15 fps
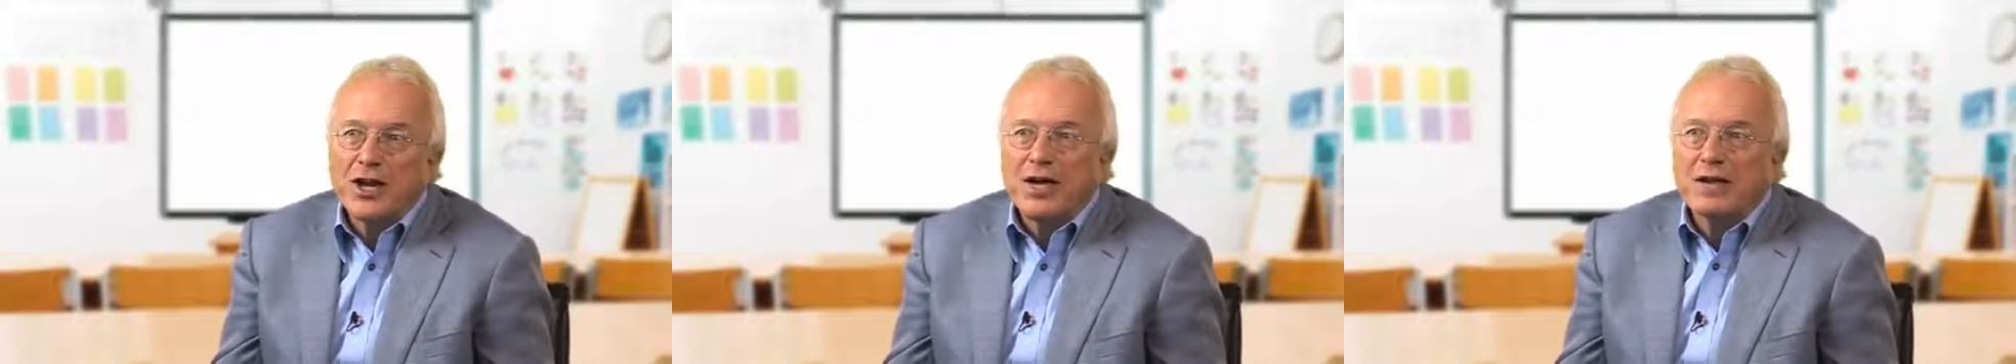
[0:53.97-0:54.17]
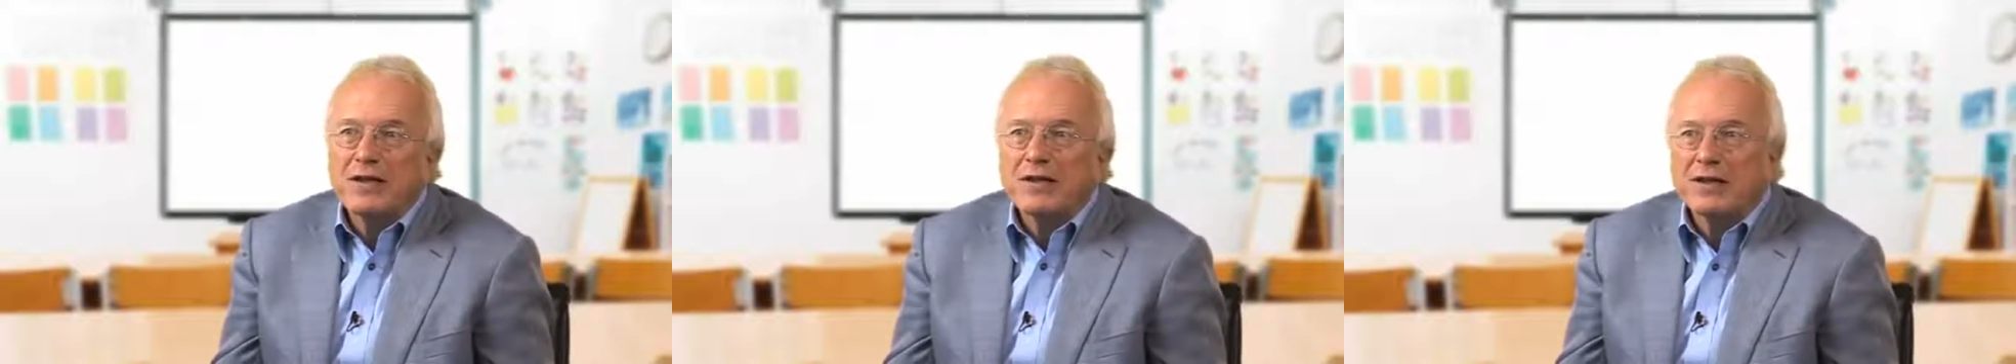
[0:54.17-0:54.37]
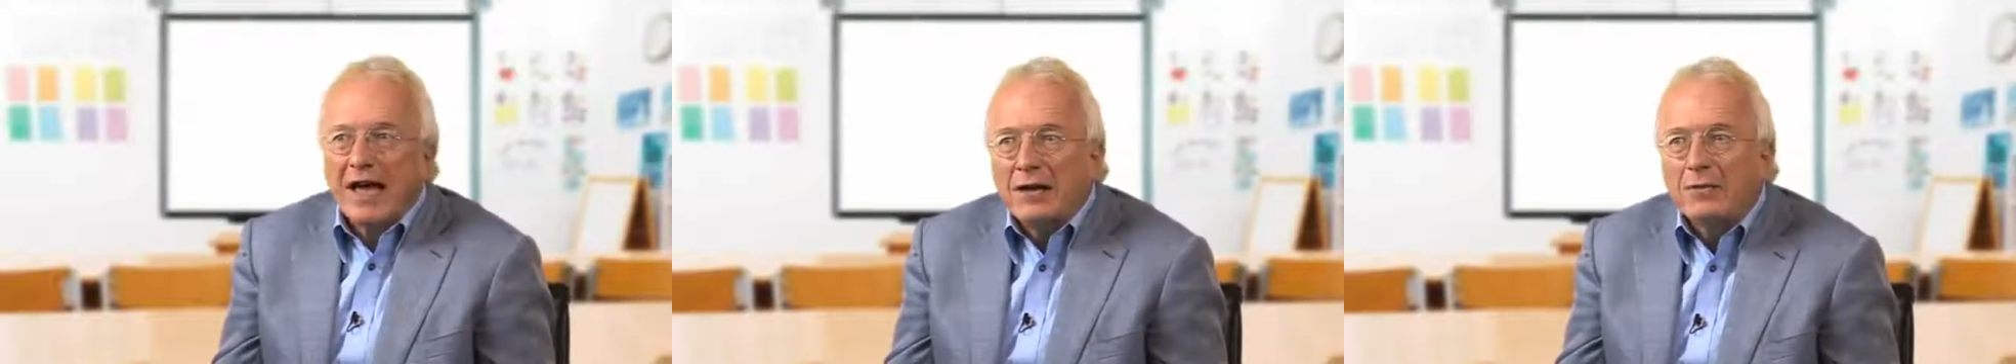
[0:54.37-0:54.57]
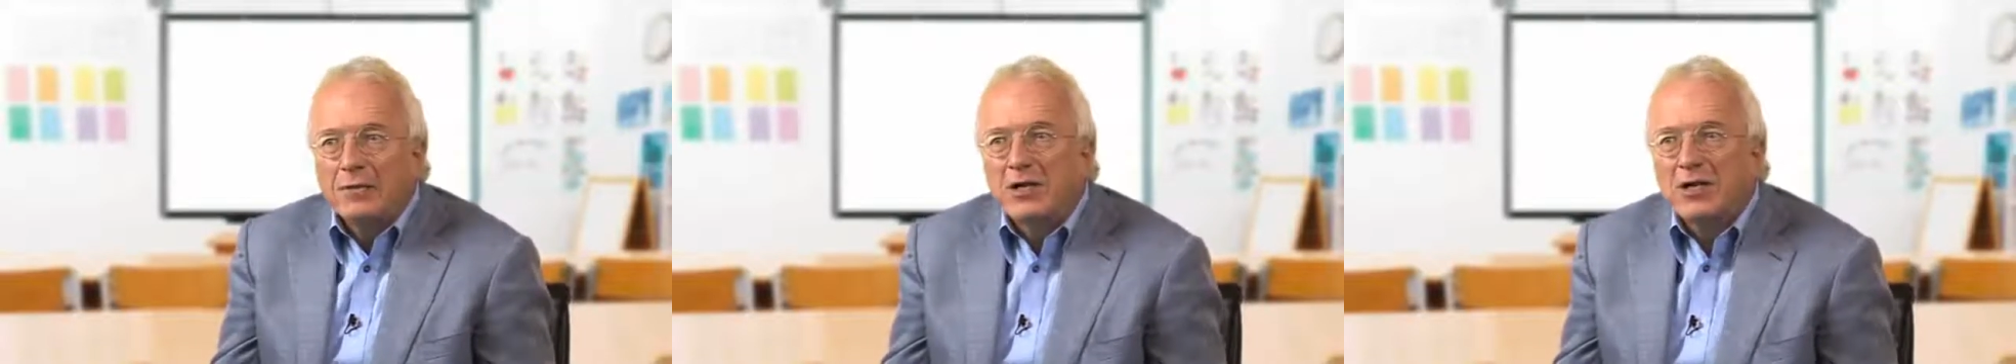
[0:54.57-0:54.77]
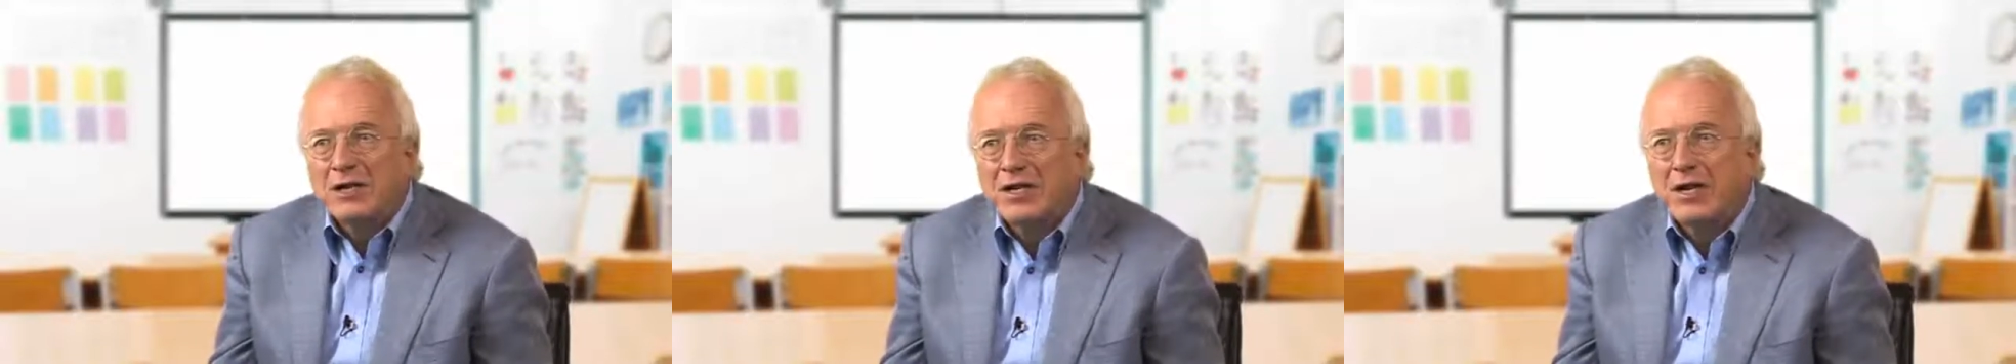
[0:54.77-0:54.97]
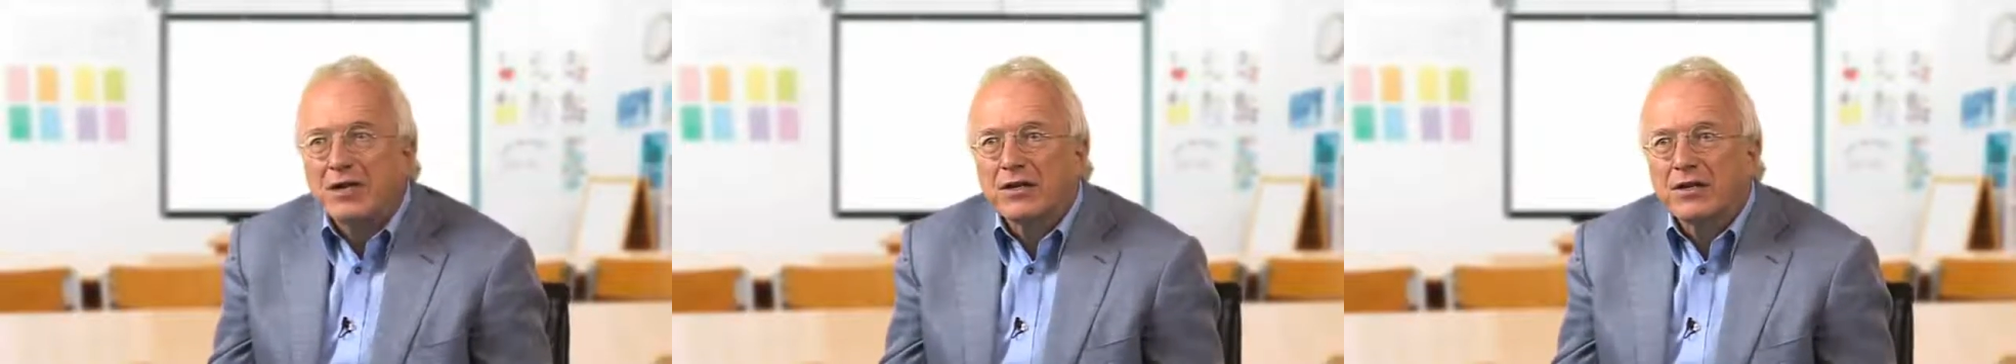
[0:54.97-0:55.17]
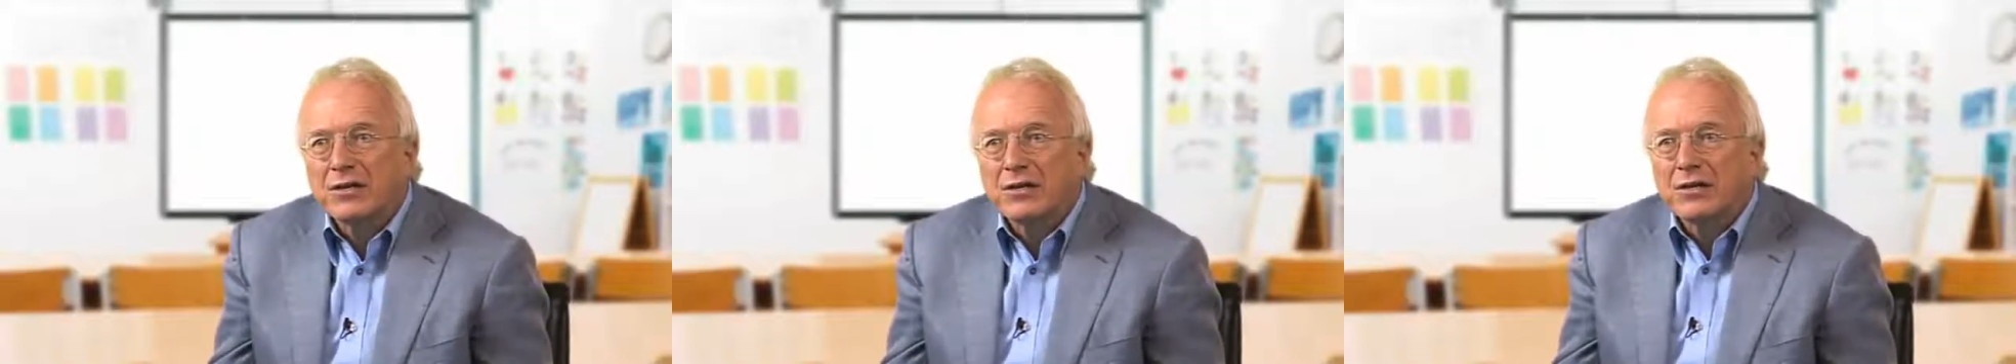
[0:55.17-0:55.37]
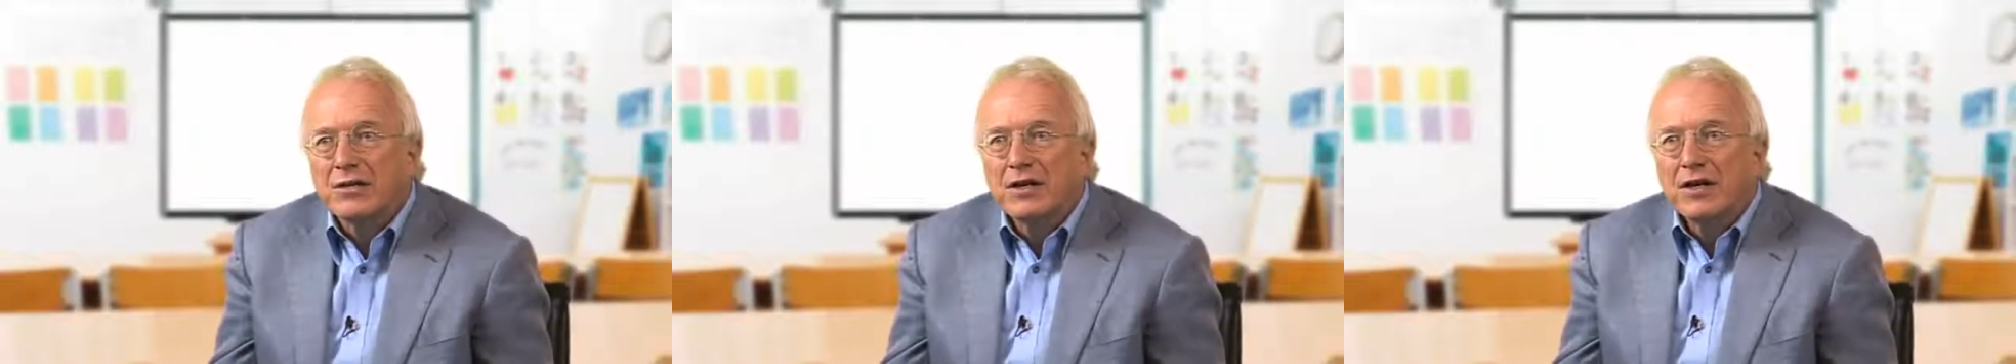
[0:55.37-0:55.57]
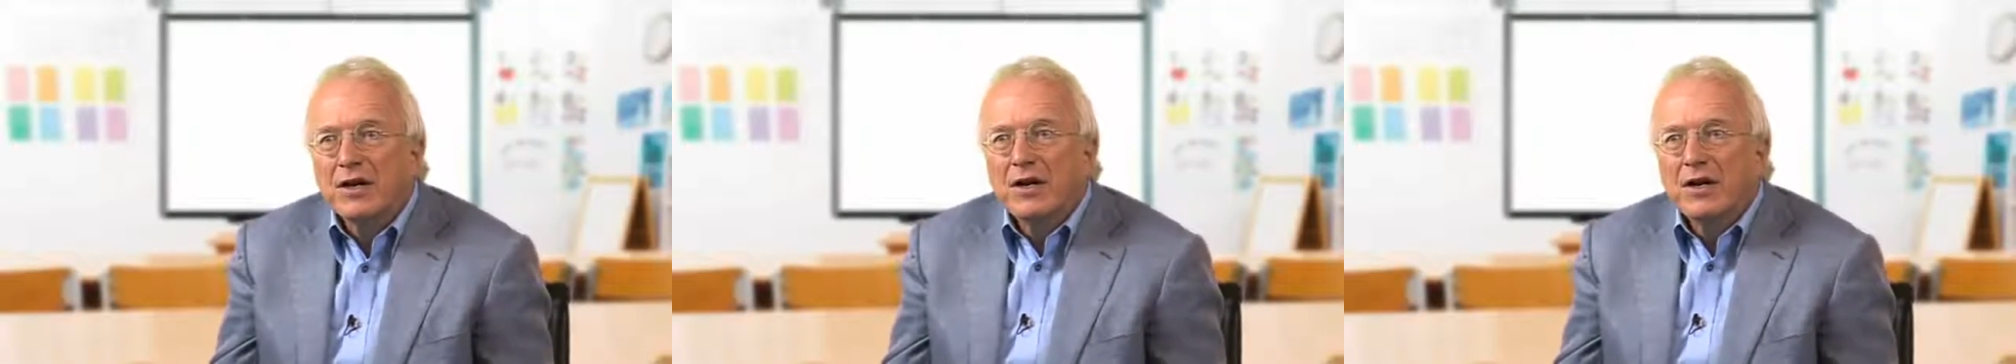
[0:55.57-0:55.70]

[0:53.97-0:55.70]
and language skills,